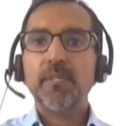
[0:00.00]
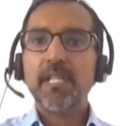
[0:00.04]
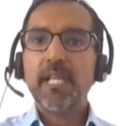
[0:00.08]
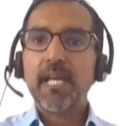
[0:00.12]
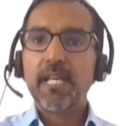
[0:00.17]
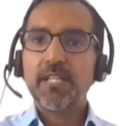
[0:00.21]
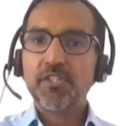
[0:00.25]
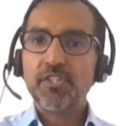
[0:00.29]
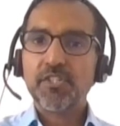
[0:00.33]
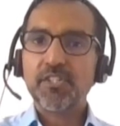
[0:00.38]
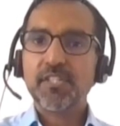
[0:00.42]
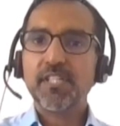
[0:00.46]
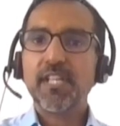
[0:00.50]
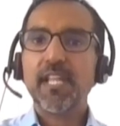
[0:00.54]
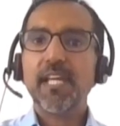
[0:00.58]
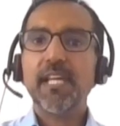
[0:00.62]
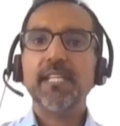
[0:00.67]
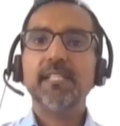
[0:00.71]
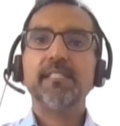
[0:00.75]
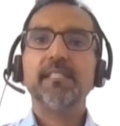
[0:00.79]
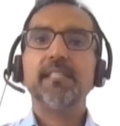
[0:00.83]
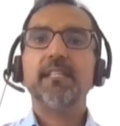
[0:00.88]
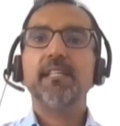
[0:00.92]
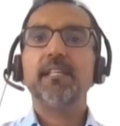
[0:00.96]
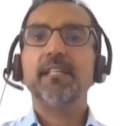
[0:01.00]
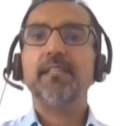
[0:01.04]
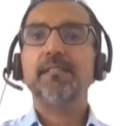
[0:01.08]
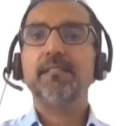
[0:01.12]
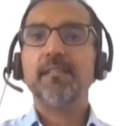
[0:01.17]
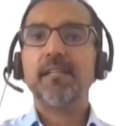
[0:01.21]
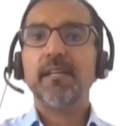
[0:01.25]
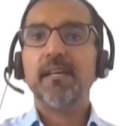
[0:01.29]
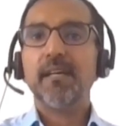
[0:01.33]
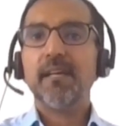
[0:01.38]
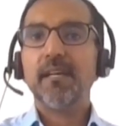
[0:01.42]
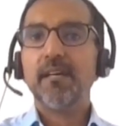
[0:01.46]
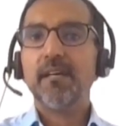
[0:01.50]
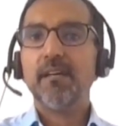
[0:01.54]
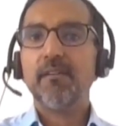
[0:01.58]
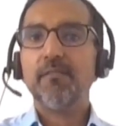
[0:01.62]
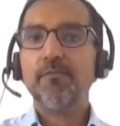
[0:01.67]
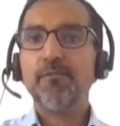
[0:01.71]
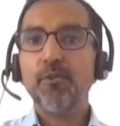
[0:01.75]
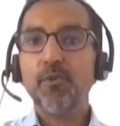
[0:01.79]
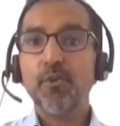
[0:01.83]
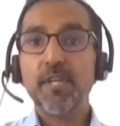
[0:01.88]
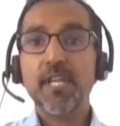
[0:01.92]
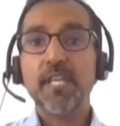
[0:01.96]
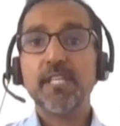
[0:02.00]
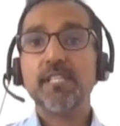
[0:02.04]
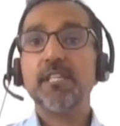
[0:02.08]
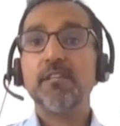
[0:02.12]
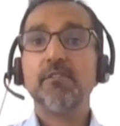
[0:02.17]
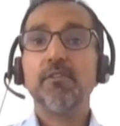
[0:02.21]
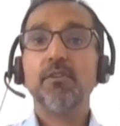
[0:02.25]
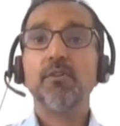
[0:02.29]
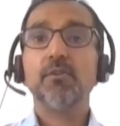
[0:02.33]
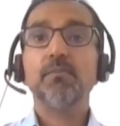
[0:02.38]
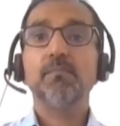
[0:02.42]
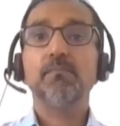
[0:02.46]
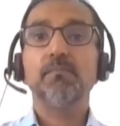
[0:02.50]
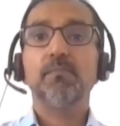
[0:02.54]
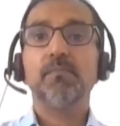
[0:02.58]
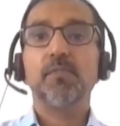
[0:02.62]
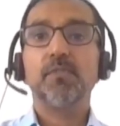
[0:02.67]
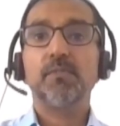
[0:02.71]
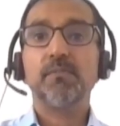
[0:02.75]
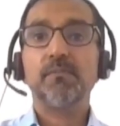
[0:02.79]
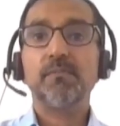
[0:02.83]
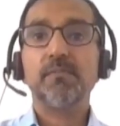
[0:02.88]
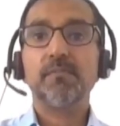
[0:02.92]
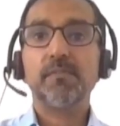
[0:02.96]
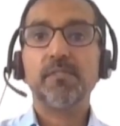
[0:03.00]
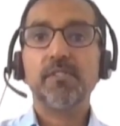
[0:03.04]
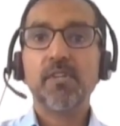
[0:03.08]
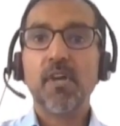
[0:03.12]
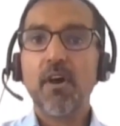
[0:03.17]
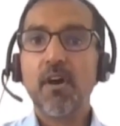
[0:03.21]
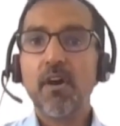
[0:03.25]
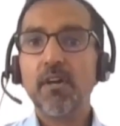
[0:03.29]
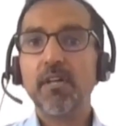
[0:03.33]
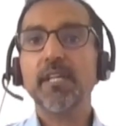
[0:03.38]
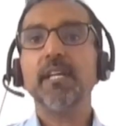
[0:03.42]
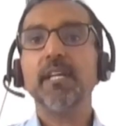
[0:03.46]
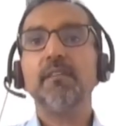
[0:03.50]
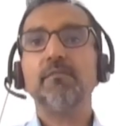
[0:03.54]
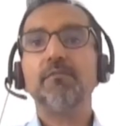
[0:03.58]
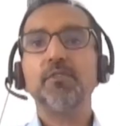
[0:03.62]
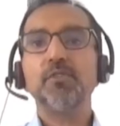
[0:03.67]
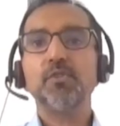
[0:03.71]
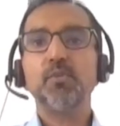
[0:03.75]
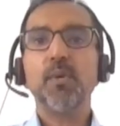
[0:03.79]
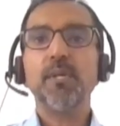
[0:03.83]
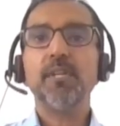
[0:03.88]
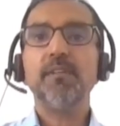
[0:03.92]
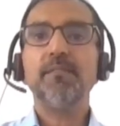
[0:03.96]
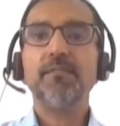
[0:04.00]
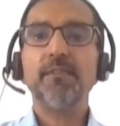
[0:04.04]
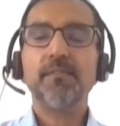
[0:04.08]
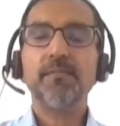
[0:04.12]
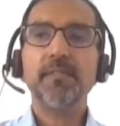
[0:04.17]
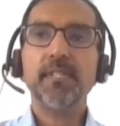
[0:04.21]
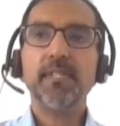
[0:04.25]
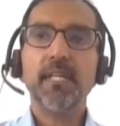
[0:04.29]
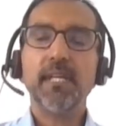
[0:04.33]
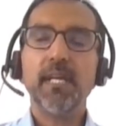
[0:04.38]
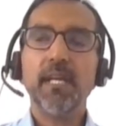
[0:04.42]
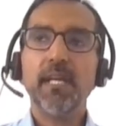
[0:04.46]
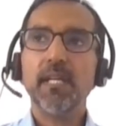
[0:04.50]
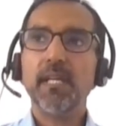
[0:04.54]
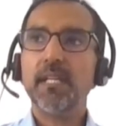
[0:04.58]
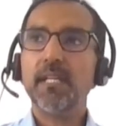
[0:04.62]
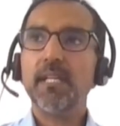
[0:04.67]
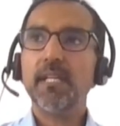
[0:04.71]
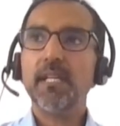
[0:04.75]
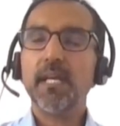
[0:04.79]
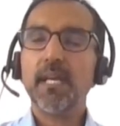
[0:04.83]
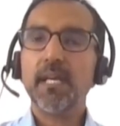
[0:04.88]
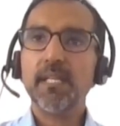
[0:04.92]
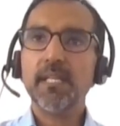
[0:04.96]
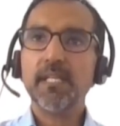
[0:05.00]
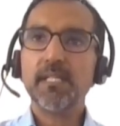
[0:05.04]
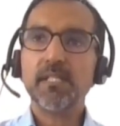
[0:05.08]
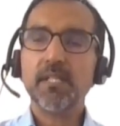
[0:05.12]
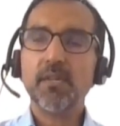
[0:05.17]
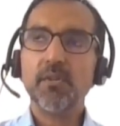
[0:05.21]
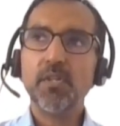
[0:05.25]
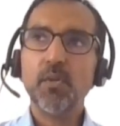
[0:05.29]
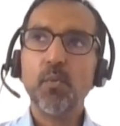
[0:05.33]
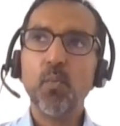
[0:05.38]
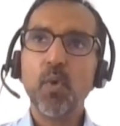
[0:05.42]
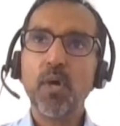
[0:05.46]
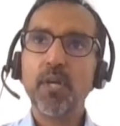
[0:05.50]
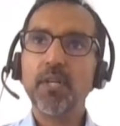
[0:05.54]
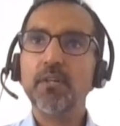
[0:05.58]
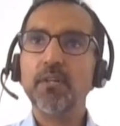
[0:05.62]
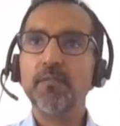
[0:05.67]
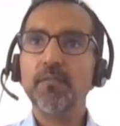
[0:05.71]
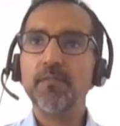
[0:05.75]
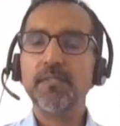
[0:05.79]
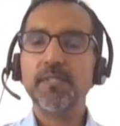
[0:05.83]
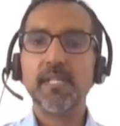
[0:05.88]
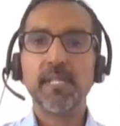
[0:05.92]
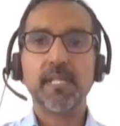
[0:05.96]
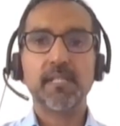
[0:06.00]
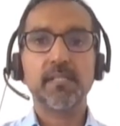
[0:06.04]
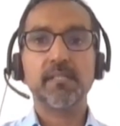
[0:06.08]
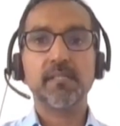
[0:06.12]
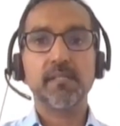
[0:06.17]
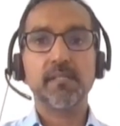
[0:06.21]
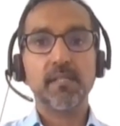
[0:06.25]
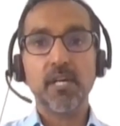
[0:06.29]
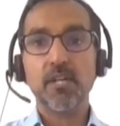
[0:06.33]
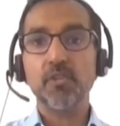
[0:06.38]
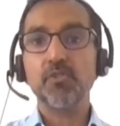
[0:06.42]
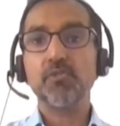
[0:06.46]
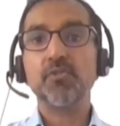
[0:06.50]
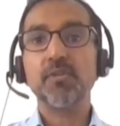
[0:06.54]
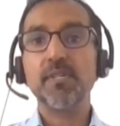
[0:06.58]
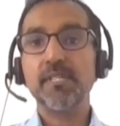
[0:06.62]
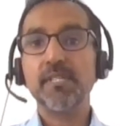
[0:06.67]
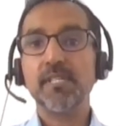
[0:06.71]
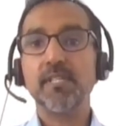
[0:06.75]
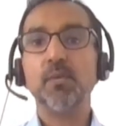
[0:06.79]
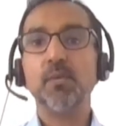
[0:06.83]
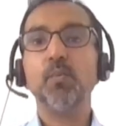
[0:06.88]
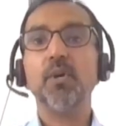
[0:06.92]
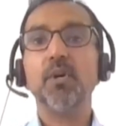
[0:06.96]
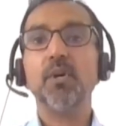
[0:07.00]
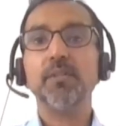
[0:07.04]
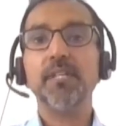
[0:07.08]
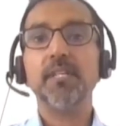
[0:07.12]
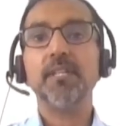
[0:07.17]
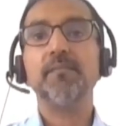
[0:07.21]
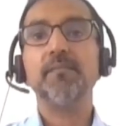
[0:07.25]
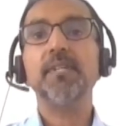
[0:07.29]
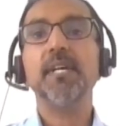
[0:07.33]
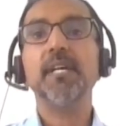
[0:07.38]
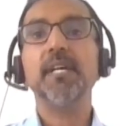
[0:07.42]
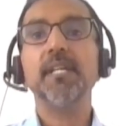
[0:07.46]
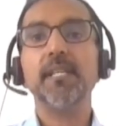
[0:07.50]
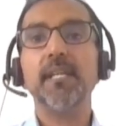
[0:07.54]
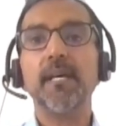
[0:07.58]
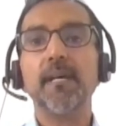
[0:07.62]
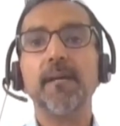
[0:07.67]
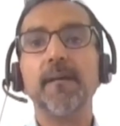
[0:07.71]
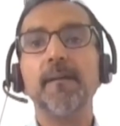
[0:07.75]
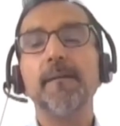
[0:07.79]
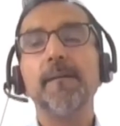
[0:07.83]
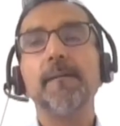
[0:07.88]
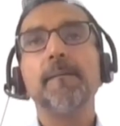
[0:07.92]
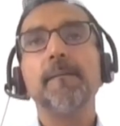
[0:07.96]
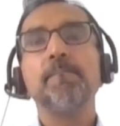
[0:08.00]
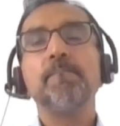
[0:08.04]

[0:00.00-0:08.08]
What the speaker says: legislated for a net zero target for 2050, and it's only one of six countries in the world that have done that.